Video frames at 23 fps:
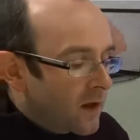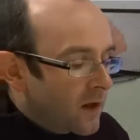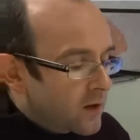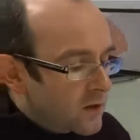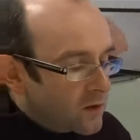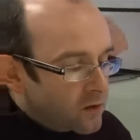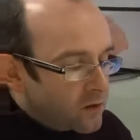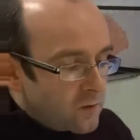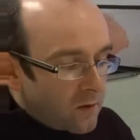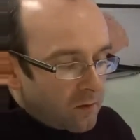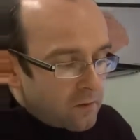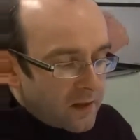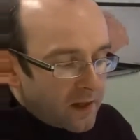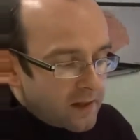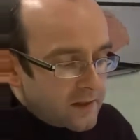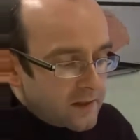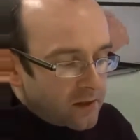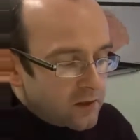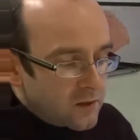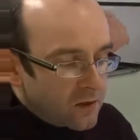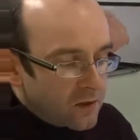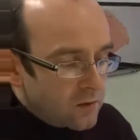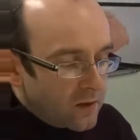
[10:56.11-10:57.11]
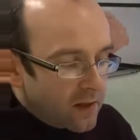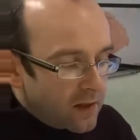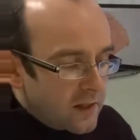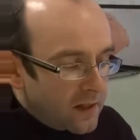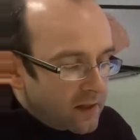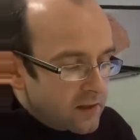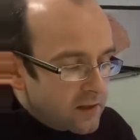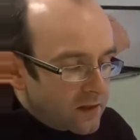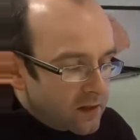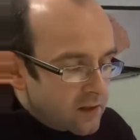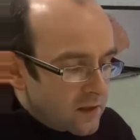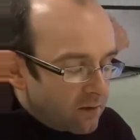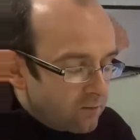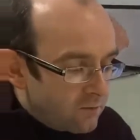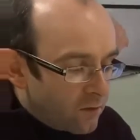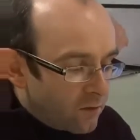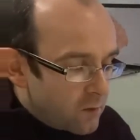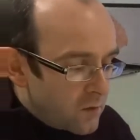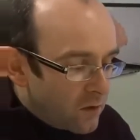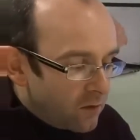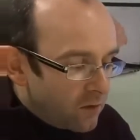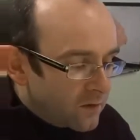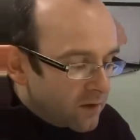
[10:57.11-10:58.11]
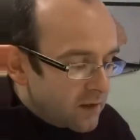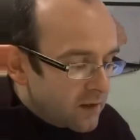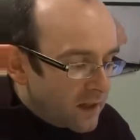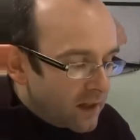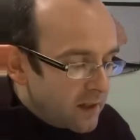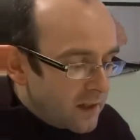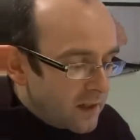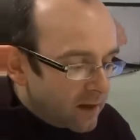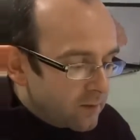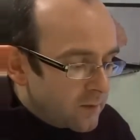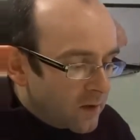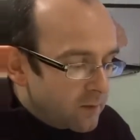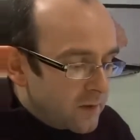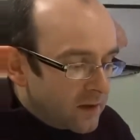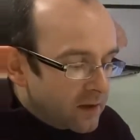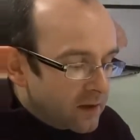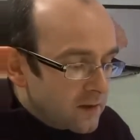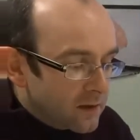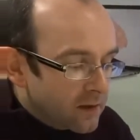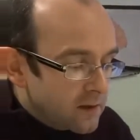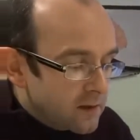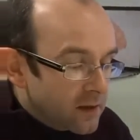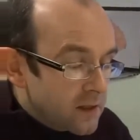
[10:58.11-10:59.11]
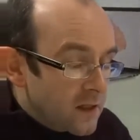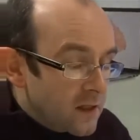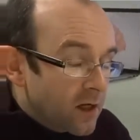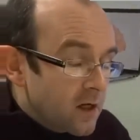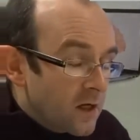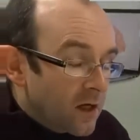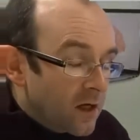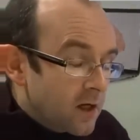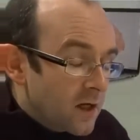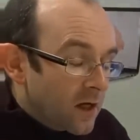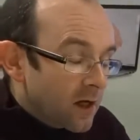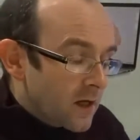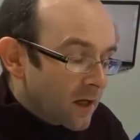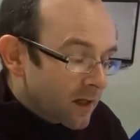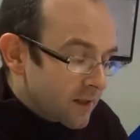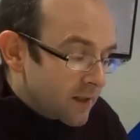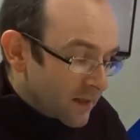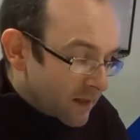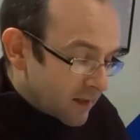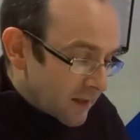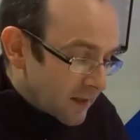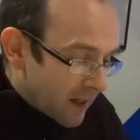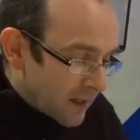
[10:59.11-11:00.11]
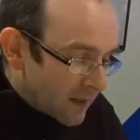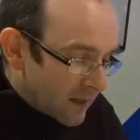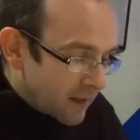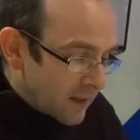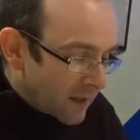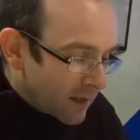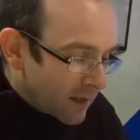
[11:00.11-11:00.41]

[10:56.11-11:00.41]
So what we like to do is remove the healing abutment, scan that